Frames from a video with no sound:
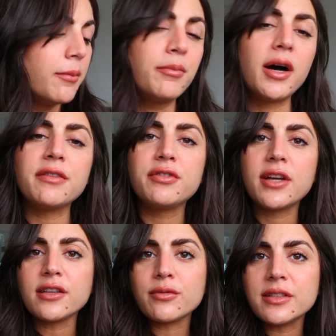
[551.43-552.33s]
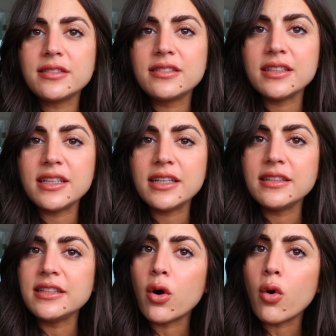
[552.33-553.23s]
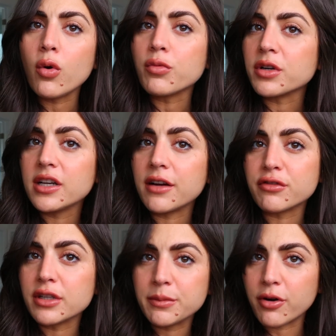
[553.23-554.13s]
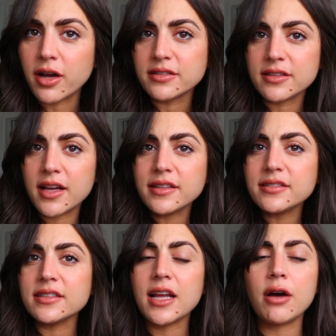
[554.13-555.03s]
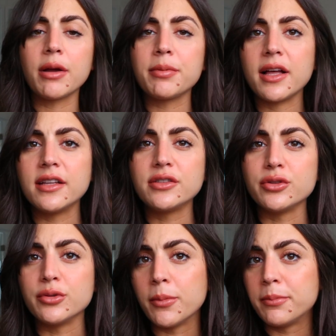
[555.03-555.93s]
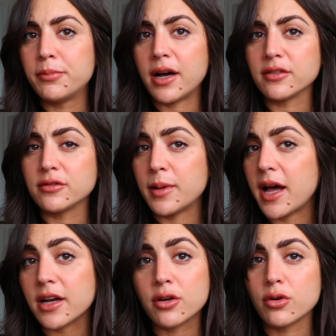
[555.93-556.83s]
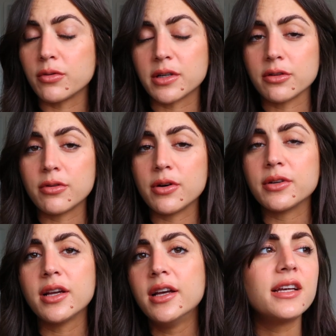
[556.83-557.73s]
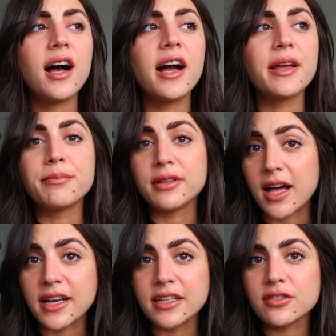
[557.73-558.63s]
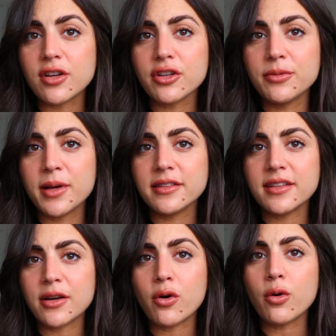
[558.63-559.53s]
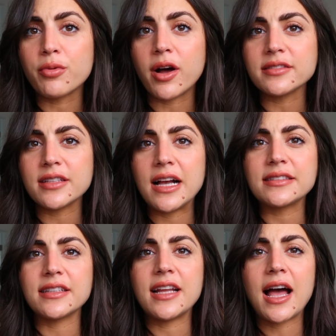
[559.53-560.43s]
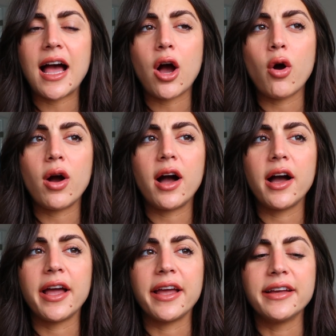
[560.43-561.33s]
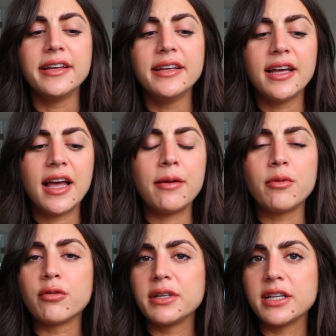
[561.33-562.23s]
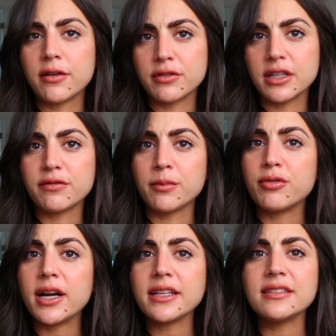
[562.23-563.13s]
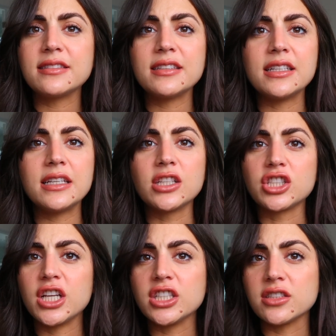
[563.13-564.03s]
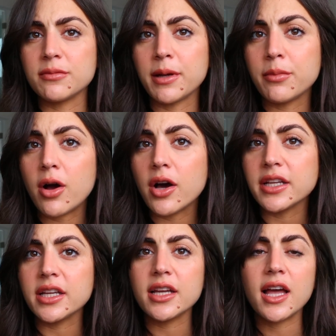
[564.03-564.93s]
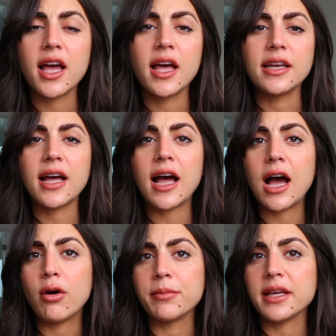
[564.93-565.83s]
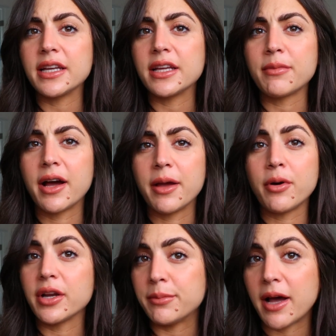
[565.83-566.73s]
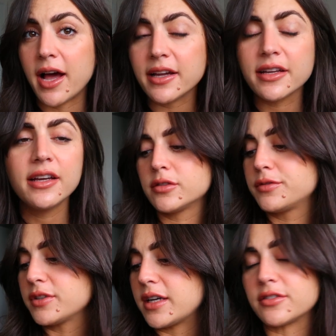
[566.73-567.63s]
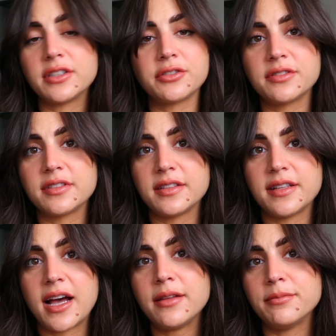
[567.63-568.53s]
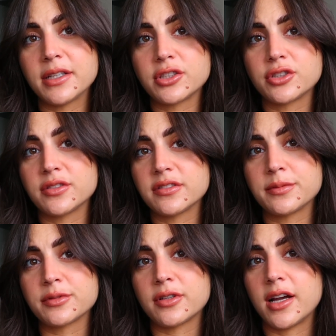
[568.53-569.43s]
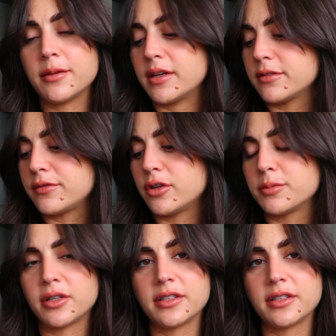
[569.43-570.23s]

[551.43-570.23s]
But if you guys want to see the whole recovery process and how I plan to bounce back, quote unquote, I am planning to document that whole process and how I am recovering from pregnancy, the changes in my body, and how I'm getting my body back. So if you guys are interested in that, make sure to subscribe and follow me on